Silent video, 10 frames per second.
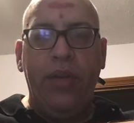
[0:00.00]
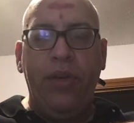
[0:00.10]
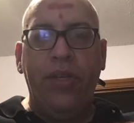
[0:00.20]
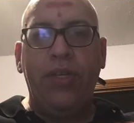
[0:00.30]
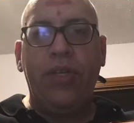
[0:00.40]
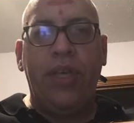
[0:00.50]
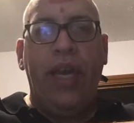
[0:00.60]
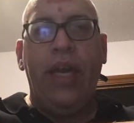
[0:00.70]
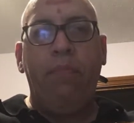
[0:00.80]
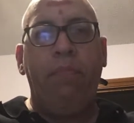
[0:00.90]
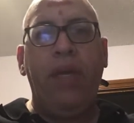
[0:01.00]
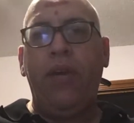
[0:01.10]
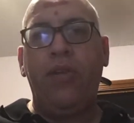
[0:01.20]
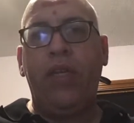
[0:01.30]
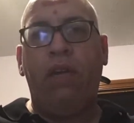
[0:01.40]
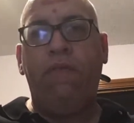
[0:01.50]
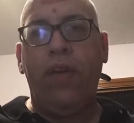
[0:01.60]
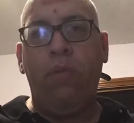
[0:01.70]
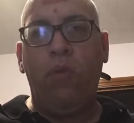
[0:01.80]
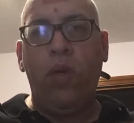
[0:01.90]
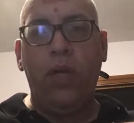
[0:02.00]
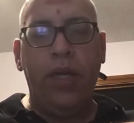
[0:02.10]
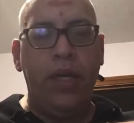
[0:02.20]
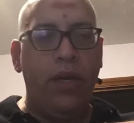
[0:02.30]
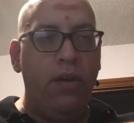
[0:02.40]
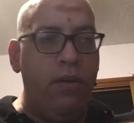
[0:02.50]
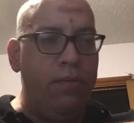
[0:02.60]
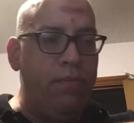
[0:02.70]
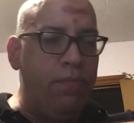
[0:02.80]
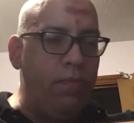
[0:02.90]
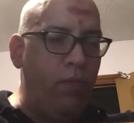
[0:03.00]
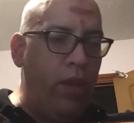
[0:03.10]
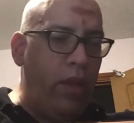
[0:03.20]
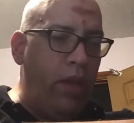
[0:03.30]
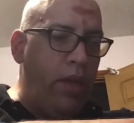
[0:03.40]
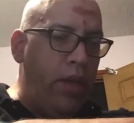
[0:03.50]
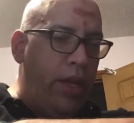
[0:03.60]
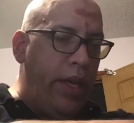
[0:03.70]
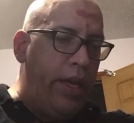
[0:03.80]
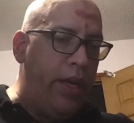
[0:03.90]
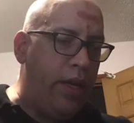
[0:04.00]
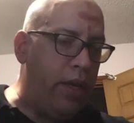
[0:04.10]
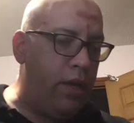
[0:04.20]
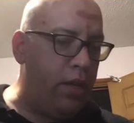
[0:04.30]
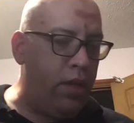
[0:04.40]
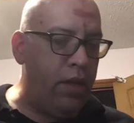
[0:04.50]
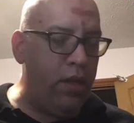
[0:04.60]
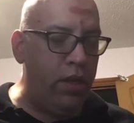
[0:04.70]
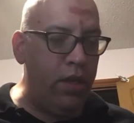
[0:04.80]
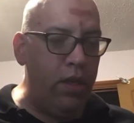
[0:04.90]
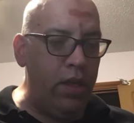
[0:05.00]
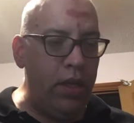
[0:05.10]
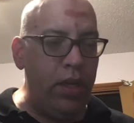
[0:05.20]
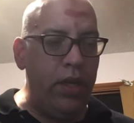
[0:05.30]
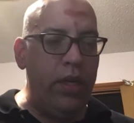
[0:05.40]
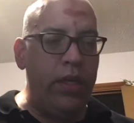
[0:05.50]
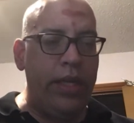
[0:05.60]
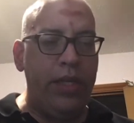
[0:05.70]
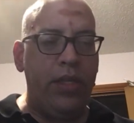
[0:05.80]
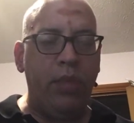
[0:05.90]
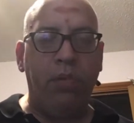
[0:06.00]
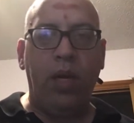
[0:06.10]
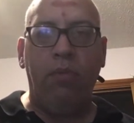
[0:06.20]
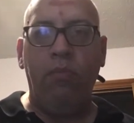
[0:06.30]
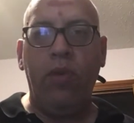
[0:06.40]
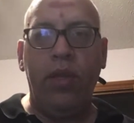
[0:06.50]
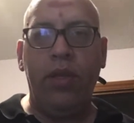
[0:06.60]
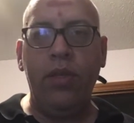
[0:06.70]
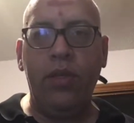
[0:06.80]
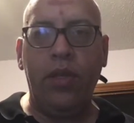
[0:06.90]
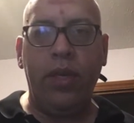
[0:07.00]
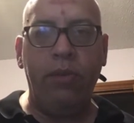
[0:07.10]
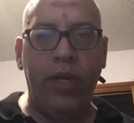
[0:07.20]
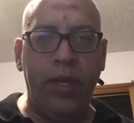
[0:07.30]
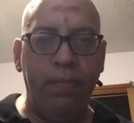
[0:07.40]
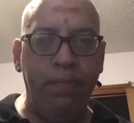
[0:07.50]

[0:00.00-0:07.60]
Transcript: You just can't be yourself anymore, you know. And that's the problem with celebrity.